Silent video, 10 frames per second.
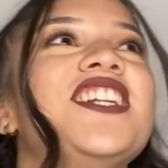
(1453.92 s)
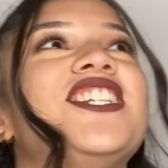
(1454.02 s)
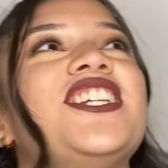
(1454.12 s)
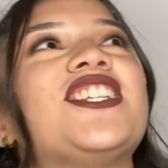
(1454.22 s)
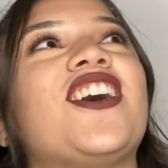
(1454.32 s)

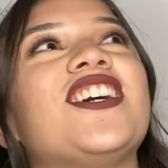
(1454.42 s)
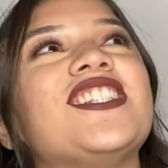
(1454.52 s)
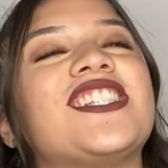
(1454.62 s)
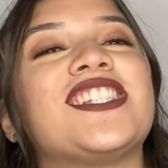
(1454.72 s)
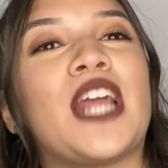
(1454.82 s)

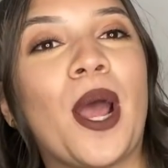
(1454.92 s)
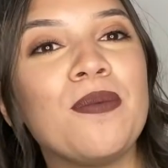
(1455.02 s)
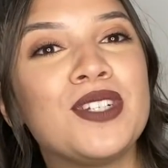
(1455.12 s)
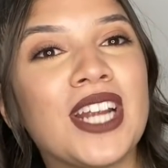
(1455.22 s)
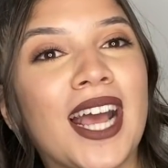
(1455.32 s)

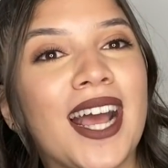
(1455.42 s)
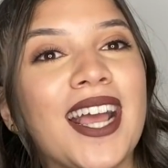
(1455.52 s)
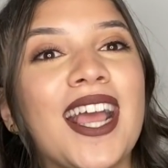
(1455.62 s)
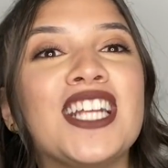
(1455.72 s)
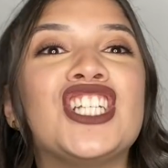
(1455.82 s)
Snapchat,
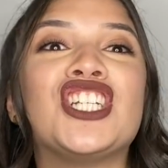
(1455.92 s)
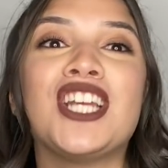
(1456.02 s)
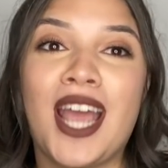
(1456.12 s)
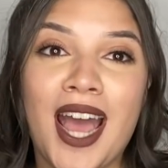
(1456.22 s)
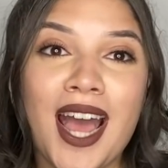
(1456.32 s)
and
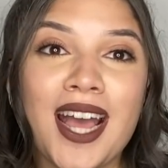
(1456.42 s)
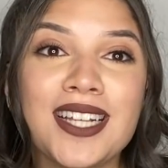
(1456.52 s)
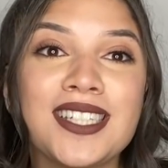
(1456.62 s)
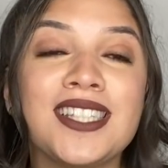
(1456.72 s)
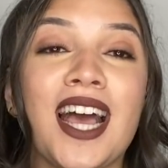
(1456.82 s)
she
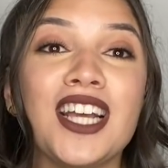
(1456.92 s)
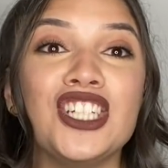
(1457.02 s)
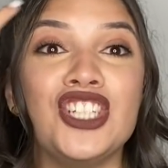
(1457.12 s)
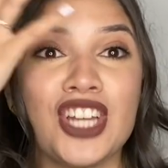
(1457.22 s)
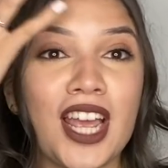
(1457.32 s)
has that
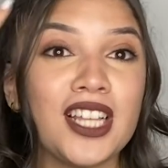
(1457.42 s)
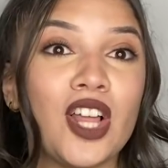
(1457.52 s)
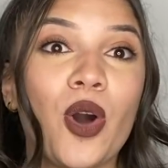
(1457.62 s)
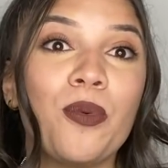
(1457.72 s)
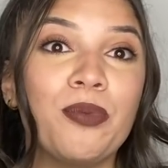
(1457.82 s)

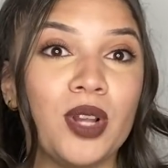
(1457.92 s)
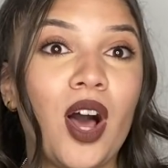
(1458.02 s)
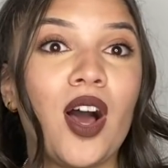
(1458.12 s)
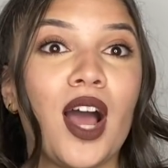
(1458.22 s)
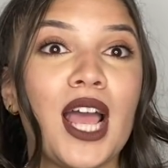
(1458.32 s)
J-Lo
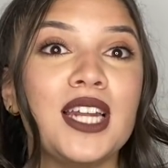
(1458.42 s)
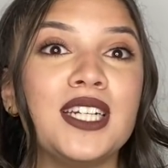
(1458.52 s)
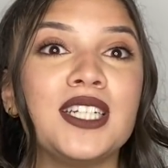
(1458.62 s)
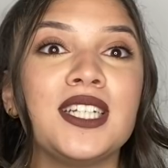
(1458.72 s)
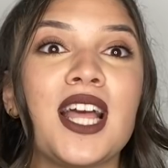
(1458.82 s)

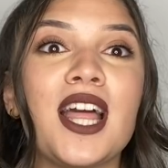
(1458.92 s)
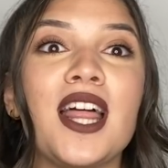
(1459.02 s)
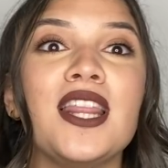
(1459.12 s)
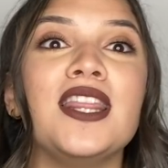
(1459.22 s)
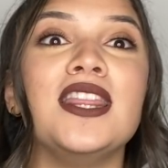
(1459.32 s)
blonde
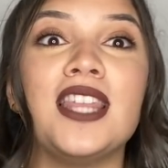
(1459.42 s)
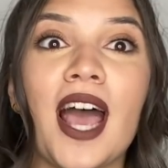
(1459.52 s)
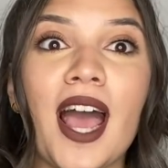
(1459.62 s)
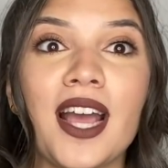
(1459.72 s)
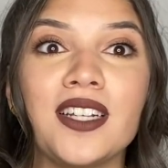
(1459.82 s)

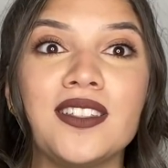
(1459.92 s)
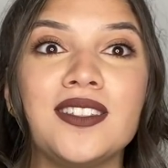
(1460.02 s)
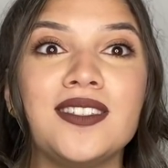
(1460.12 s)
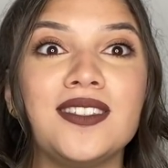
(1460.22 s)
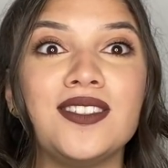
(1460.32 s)
that
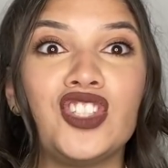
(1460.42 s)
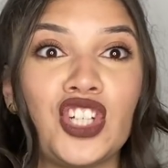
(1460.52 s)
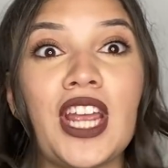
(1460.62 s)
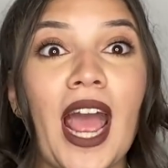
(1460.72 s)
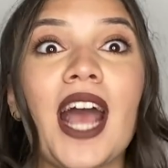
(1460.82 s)

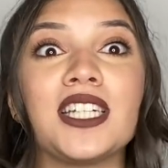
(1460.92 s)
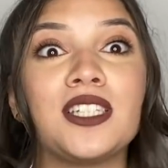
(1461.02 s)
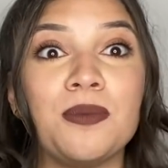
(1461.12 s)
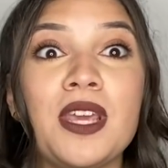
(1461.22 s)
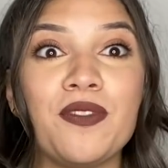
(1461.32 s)
she asked
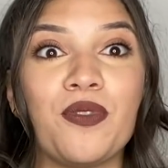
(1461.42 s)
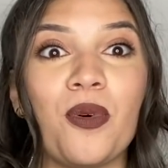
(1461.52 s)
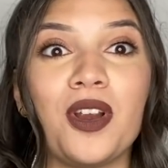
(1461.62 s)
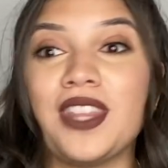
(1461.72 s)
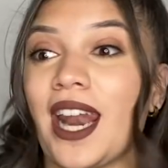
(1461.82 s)
me
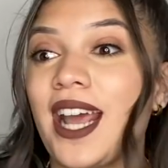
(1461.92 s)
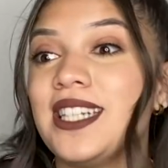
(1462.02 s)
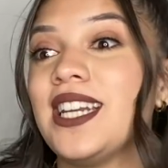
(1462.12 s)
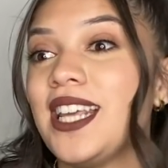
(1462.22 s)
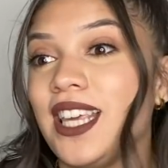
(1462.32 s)
for that I
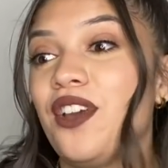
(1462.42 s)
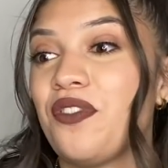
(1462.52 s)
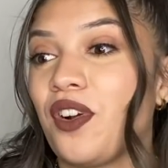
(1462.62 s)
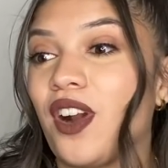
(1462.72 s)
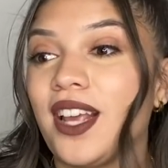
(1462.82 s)
didn't give
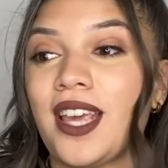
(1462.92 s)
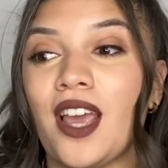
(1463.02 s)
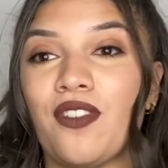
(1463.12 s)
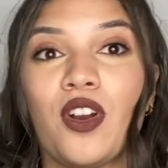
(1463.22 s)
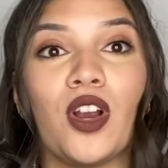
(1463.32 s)
her. I
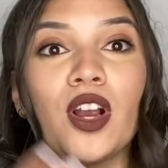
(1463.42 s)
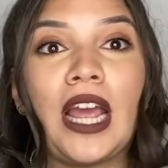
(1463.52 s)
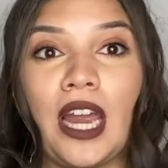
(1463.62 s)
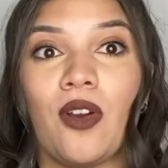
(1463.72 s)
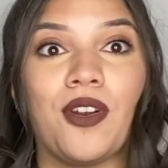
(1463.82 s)
gave her
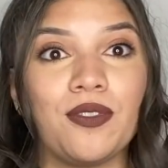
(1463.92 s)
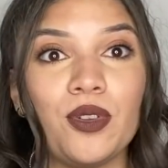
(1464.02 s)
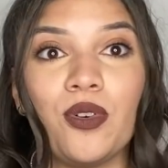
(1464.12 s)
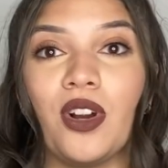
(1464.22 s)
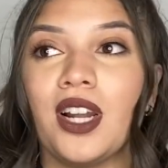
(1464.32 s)
hair on the
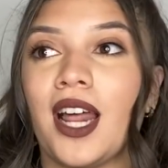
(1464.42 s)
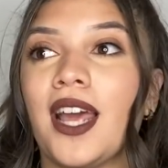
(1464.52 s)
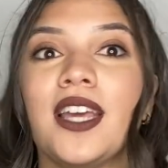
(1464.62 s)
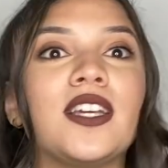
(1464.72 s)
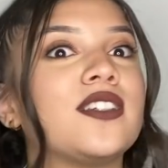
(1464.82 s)
floor.
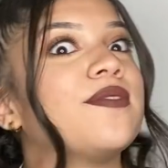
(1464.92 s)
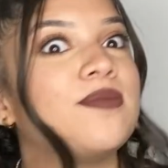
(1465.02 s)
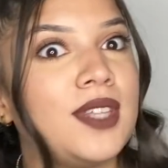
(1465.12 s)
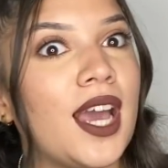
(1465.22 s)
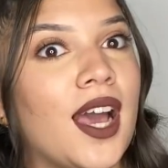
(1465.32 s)
Like,
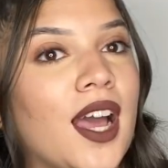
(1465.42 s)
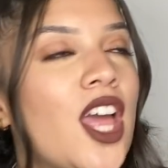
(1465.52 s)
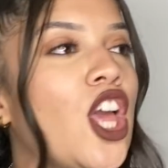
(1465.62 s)
yeah.